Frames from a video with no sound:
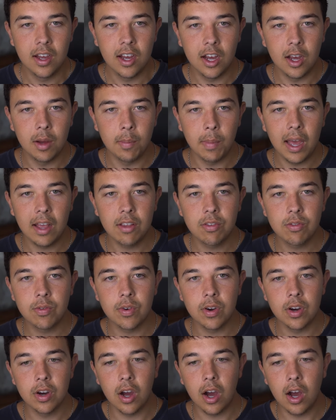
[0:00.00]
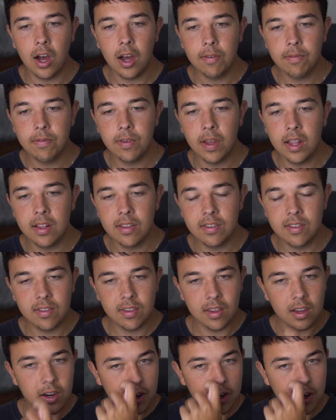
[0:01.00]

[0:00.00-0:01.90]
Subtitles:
As for offense,